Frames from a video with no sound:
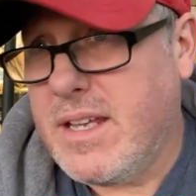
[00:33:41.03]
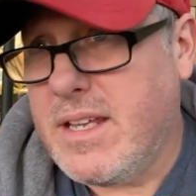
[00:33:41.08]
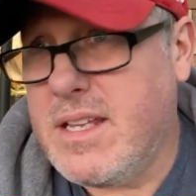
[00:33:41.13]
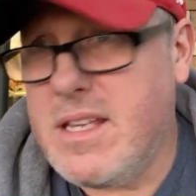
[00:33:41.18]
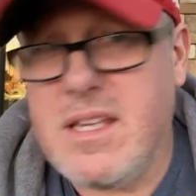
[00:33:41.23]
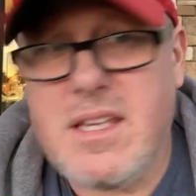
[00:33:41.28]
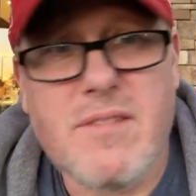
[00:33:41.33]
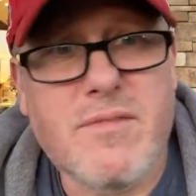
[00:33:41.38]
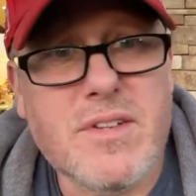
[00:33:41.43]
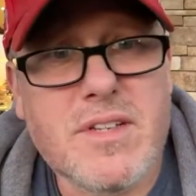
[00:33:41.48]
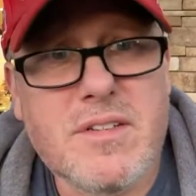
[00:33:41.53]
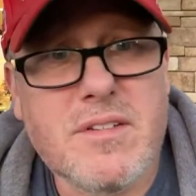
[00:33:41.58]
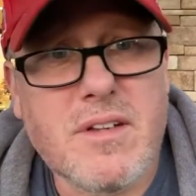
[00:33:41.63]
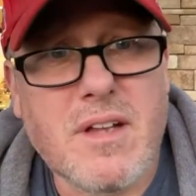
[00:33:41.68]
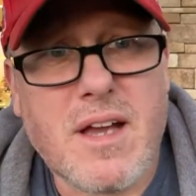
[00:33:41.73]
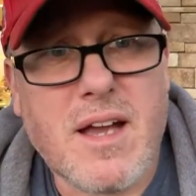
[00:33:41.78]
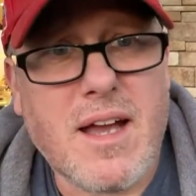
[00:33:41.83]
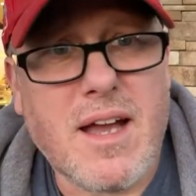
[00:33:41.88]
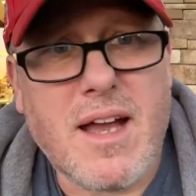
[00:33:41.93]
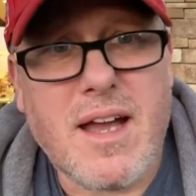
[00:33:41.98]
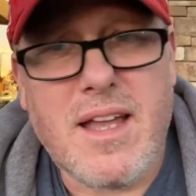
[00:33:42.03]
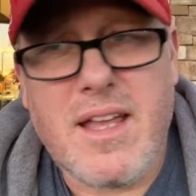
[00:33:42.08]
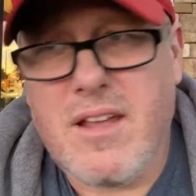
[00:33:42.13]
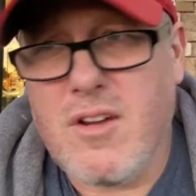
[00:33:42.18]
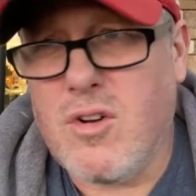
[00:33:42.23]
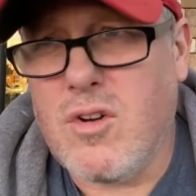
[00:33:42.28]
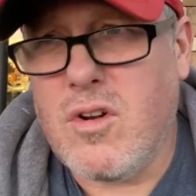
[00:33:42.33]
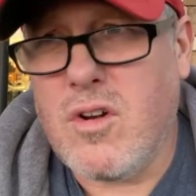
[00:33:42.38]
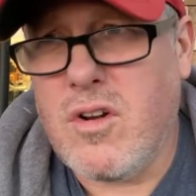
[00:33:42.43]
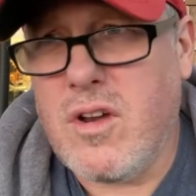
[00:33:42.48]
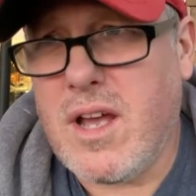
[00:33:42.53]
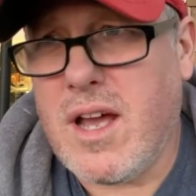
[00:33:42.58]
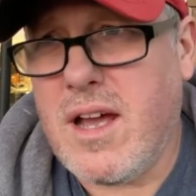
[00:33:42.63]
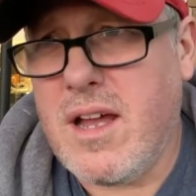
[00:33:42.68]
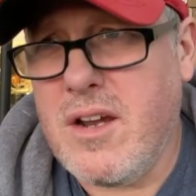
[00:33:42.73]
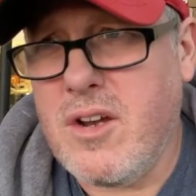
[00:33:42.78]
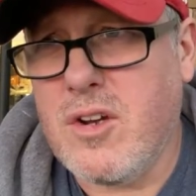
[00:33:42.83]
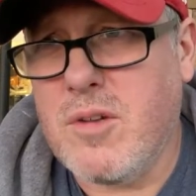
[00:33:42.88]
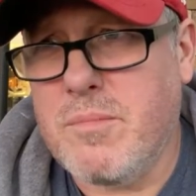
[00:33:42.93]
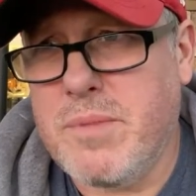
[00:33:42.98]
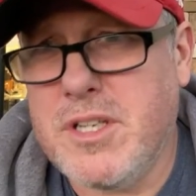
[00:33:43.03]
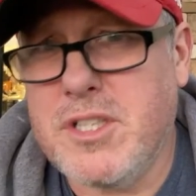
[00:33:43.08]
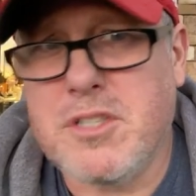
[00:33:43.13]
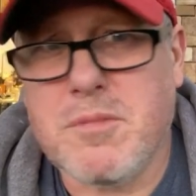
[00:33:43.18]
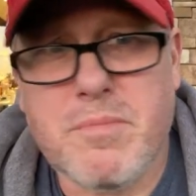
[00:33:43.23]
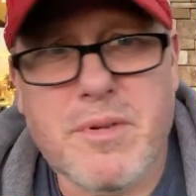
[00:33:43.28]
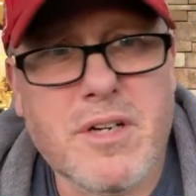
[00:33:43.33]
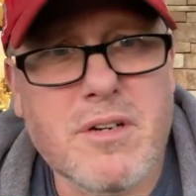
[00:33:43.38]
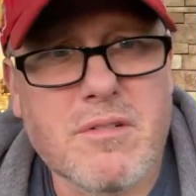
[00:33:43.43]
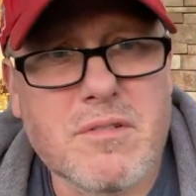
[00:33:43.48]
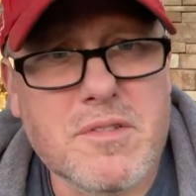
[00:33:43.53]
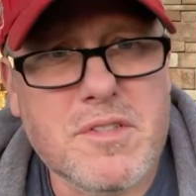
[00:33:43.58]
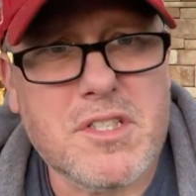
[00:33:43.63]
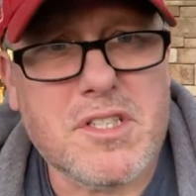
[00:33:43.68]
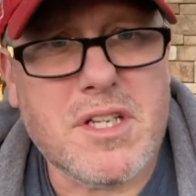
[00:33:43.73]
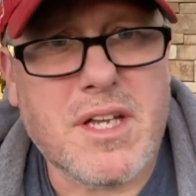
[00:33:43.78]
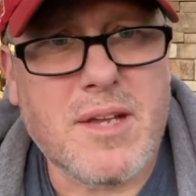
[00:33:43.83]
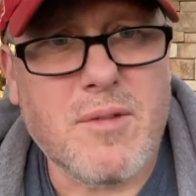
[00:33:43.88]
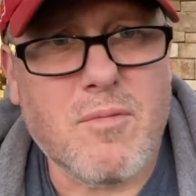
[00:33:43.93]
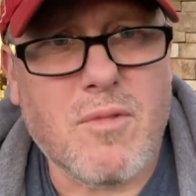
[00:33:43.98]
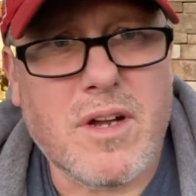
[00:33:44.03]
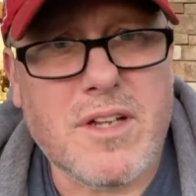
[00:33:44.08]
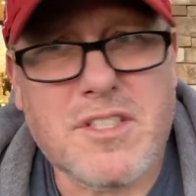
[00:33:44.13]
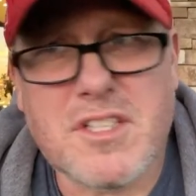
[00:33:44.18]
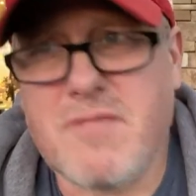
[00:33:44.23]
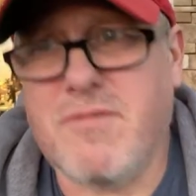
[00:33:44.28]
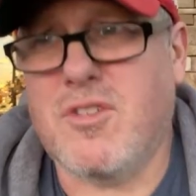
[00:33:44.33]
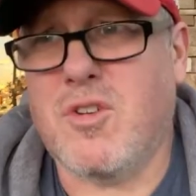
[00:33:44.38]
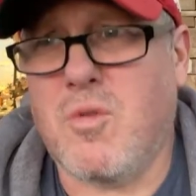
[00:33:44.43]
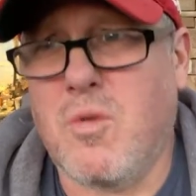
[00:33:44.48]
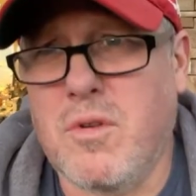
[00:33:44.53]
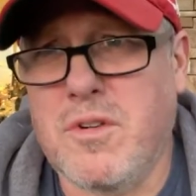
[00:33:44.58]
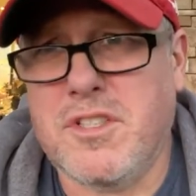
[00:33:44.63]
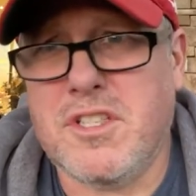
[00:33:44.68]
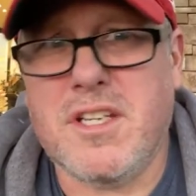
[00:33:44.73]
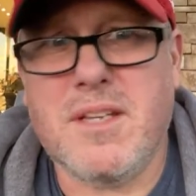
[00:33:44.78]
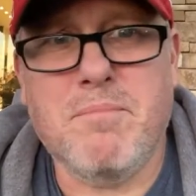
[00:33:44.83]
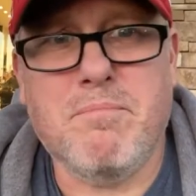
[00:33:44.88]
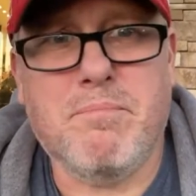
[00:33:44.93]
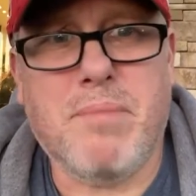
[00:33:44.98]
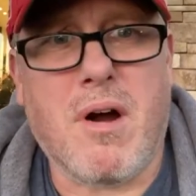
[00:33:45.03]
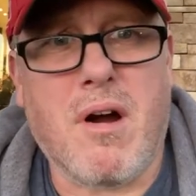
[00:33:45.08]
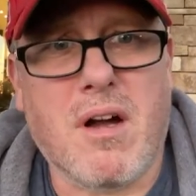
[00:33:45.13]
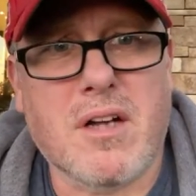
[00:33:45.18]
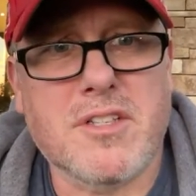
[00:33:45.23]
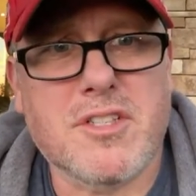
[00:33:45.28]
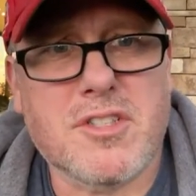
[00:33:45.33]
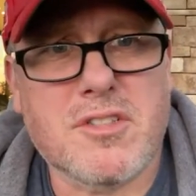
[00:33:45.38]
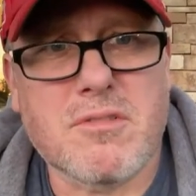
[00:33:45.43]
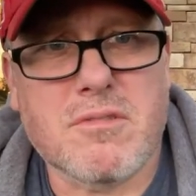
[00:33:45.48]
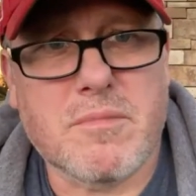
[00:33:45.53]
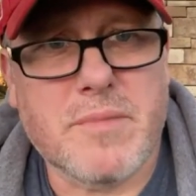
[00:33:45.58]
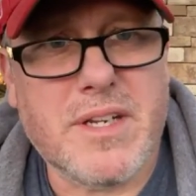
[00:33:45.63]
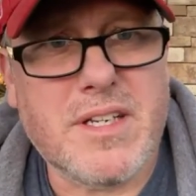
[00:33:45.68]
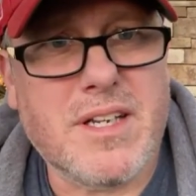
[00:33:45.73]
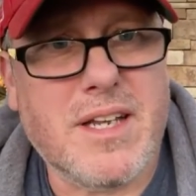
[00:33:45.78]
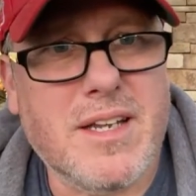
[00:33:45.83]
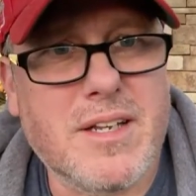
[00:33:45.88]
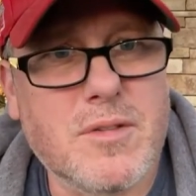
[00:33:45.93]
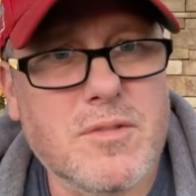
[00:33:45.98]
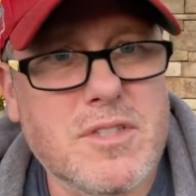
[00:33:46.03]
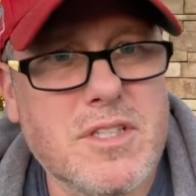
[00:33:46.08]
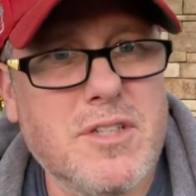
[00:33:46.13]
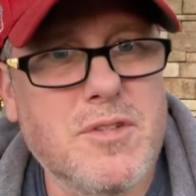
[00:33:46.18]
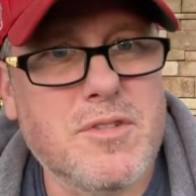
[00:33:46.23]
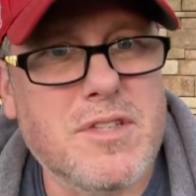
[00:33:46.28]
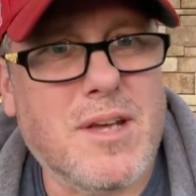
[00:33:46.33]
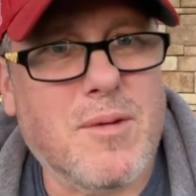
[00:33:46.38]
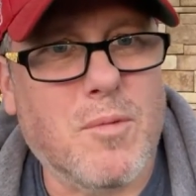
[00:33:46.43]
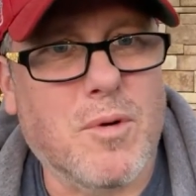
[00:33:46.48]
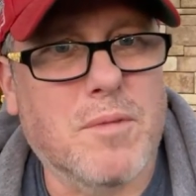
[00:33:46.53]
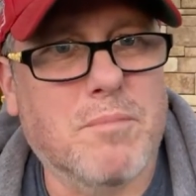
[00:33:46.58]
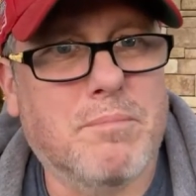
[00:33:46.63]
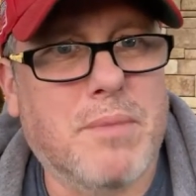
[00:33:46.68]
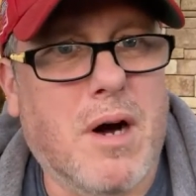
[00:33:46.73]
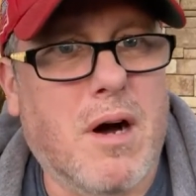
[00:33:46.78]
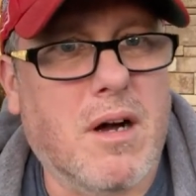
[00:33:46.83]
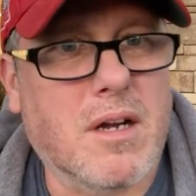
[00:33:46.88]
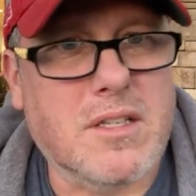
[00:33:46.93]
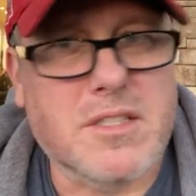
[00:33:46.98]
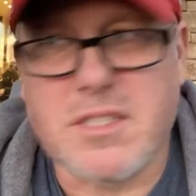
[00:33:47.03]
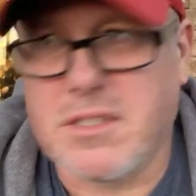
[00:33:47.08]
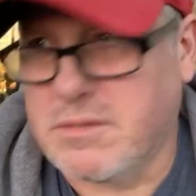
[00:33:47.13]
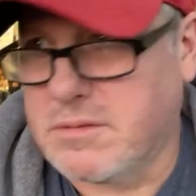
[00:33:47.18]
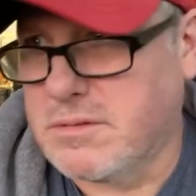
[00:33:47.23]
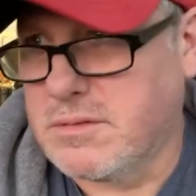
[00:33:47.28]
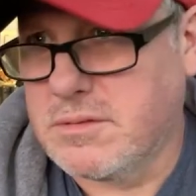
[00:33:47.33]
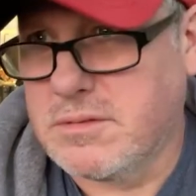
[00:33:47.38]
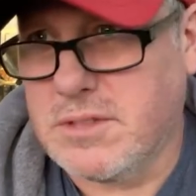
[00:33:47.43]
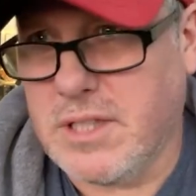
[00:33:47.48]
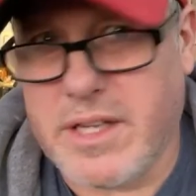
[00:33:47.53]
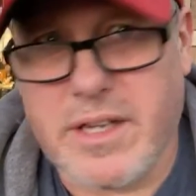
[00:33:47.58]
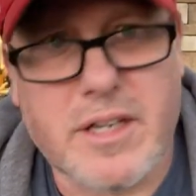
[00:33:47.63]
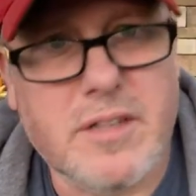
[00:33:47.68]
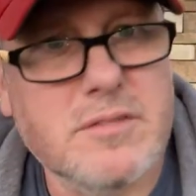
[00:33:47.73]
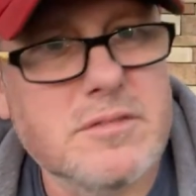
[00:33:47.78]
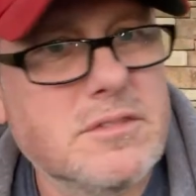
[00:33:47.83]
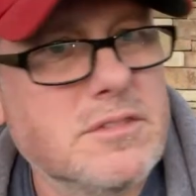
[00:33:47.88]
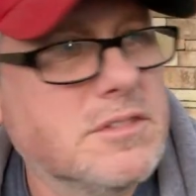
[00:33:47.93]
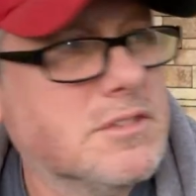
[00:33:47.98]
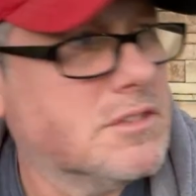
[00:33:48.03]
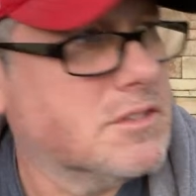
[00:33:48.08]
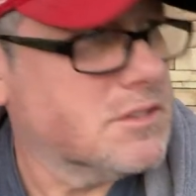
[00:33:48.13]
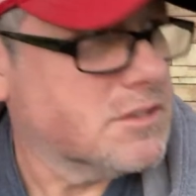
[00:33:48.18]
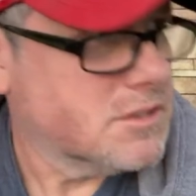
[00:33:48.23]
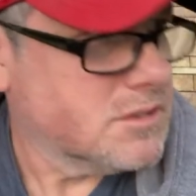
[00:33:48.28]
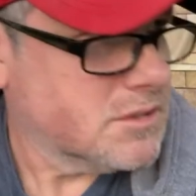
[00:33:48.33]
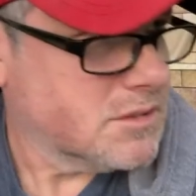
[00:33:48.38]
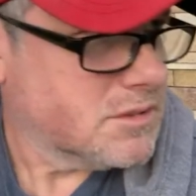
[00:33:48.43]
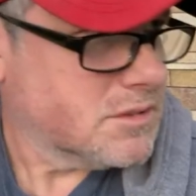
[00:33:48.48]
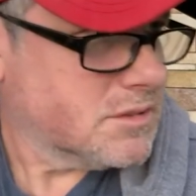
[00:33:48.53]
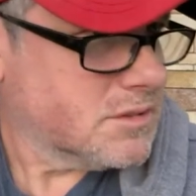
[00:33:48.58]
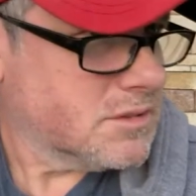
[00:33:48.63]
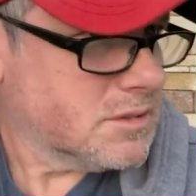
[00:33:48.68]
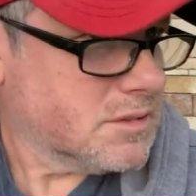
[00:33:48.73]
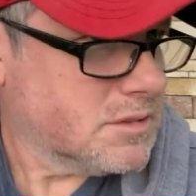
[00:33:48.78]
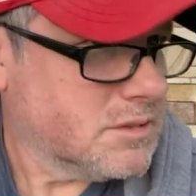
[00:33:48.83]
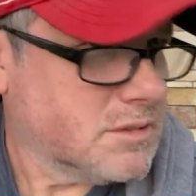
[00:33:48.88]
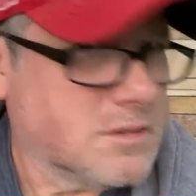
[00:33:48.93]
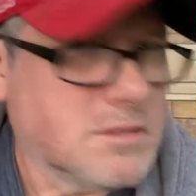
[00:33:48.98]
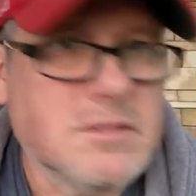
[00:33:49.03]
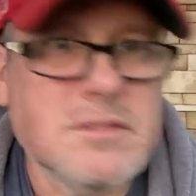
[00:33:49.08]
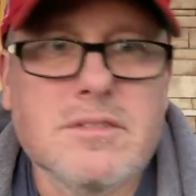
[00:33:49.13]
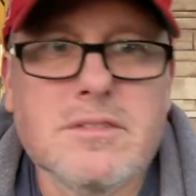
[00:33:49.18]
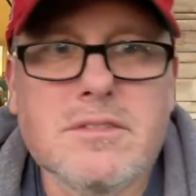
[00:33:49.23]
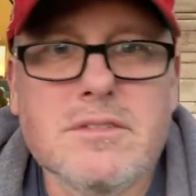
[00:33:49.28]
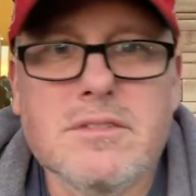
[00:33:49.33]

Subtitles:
he even, I heard Ben Shapiro say once, of course he bonked Stormy Daniels. He used that word bonked, you know.